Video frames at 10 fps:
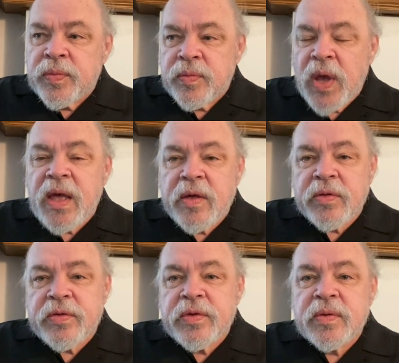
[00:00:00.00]

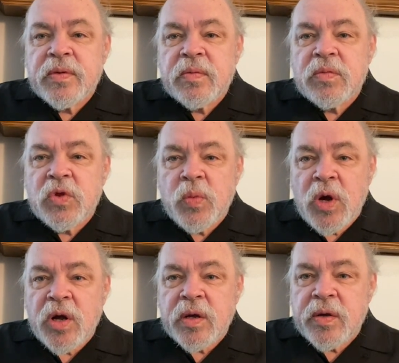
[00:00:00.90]
paths to
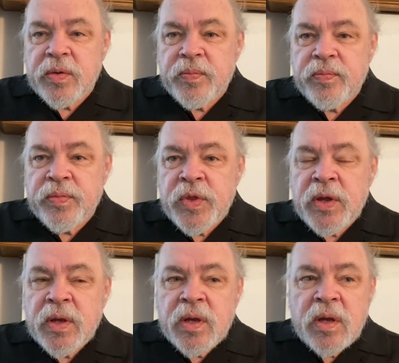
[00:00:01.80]
walk.
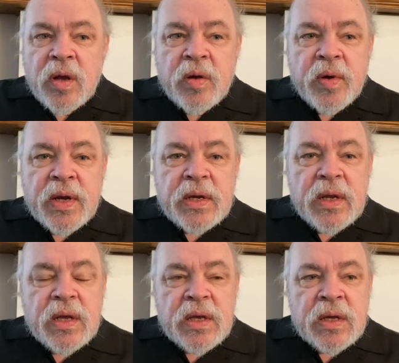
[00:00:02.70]
All right,
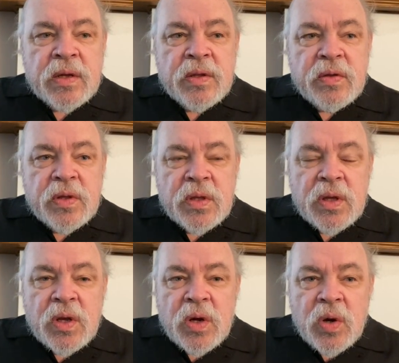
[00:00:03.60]
and
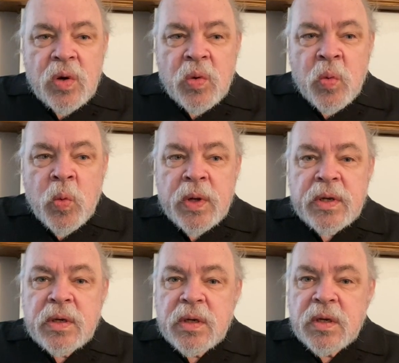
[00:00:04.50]

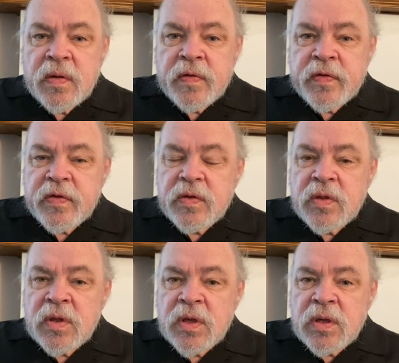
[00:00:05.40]
one is
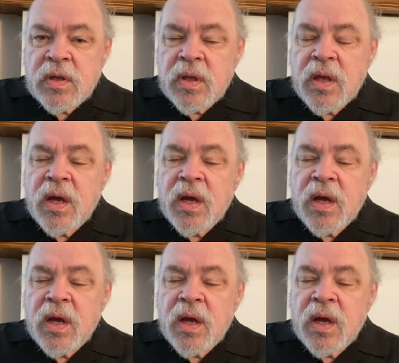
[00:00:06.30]
the